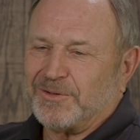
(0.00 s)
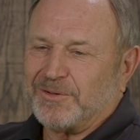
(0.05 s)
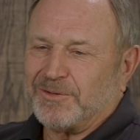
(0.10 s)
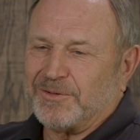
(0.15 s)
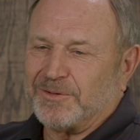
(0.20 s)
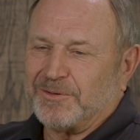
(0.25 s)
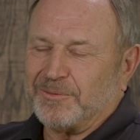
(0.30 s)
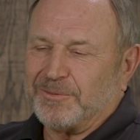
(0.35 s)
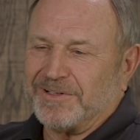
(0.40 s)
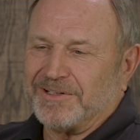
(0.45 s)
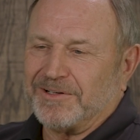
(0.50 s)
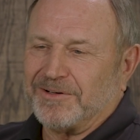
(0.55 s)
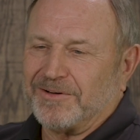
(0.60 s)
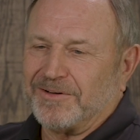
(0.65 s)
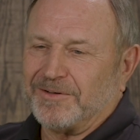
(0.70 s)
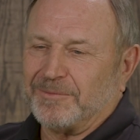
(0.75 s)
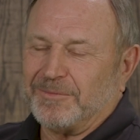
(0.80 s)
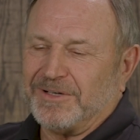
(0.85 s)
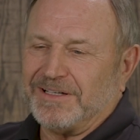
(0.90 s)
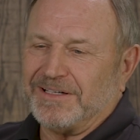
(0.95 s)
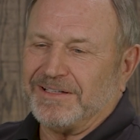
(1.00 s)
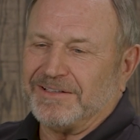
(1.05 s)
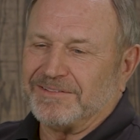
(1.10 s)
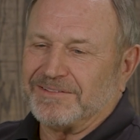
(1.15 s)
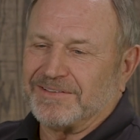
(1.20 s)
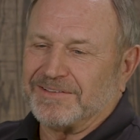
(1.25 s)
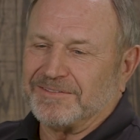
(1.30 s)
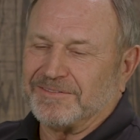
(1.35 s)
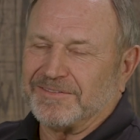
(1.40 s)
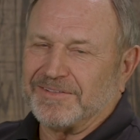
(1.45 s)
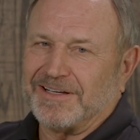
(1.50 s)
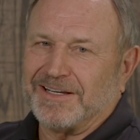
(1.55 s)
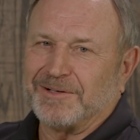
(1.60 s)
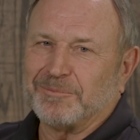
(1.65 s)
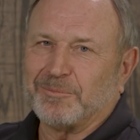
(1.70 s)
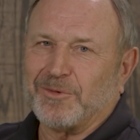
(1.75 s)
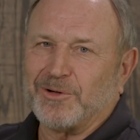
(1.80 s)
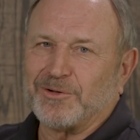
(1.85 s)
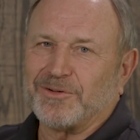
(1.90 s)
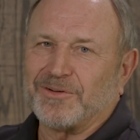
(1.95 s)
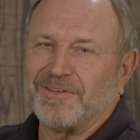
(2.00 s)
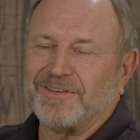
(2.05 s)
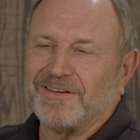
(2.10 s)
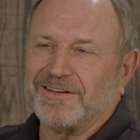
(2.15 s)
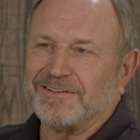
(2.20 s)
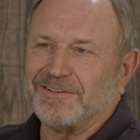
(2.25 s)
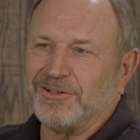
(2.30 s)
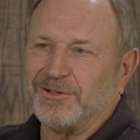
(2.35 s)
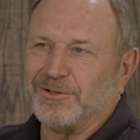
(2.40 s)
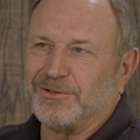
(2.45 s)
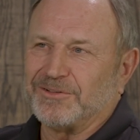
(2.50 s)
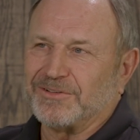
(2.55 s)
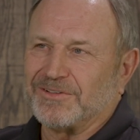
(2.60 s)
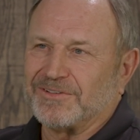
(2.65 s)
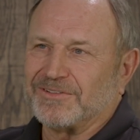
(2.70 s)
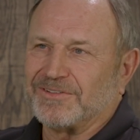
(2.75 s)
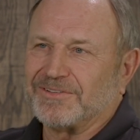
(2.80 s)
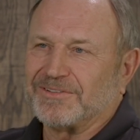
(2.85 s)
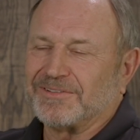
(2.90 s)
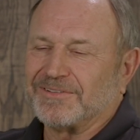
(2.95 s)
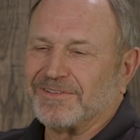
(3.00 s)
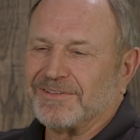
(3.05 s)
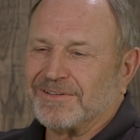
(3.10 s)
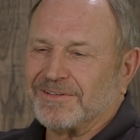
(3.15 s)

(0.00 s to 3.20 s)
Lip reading: We go to the meetings, and most of the news is